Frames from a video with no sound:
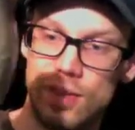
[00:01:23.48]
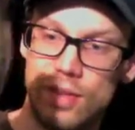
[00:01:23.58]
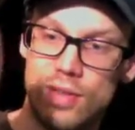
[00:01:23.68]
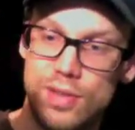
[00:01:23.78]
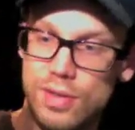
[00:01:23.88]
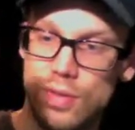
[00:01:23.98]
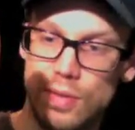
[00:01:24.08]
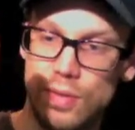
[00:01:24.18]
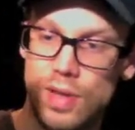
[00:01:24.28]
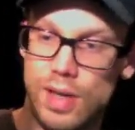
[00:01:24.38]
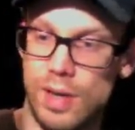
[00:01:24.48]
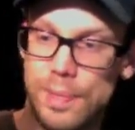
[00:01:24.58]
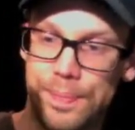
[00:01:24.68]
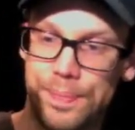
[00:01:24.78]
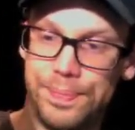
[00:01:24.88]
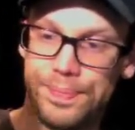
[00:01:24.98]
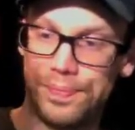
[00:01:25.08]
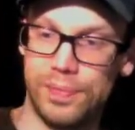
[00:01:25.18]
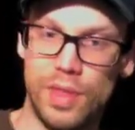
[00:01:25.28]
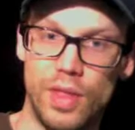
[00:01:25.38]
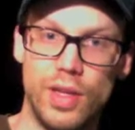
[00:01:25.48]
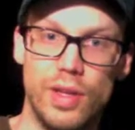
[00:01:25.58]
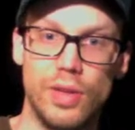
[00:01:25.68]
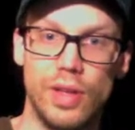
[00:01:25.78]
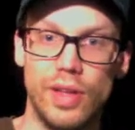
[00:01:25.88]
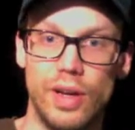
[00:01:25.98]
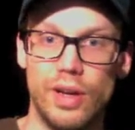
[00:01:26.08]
to the unit there.